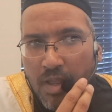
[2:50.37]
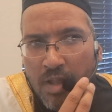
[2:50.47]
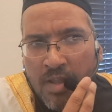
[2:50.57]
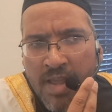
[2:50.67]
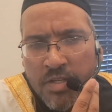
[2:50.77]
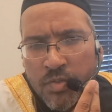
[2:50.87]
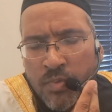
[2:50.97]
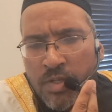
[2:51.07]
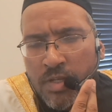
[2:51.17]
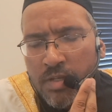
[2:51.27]
Last
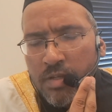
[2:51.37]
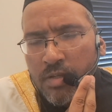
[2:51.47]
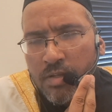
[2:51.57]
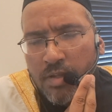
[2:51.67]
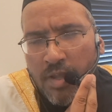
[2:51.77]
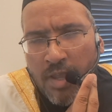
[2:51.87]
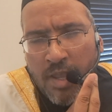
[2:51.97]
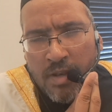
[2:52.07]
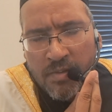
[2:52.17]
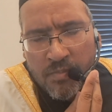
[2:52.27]
week,
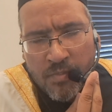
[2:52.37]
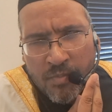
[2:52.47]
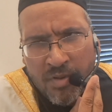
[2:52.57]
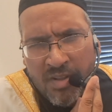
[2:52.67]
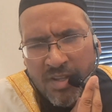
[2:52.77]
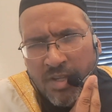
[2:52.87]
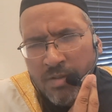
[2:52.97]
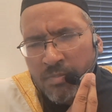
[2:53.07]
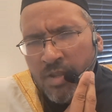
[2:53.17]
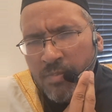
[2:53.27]
and
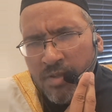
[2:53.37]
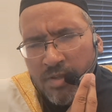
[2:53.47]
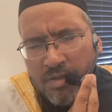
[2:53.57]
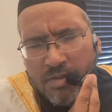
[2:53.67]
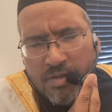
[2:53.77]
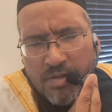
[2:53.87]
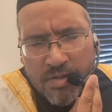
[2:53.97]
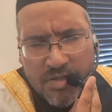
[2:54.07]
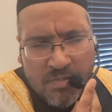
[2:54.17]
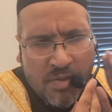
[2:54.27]
really maybe
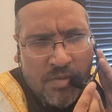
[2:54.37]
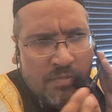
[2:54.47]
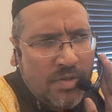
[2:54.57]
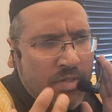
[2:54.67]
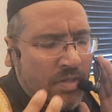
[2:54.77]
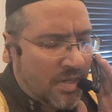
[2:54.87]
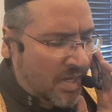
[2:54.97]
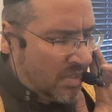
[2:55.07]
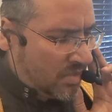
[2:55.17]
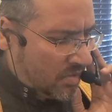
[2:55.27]
in some other recent
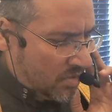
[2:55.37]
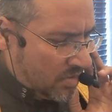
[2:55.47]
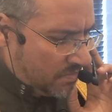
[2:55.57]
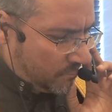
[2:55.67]
occasions,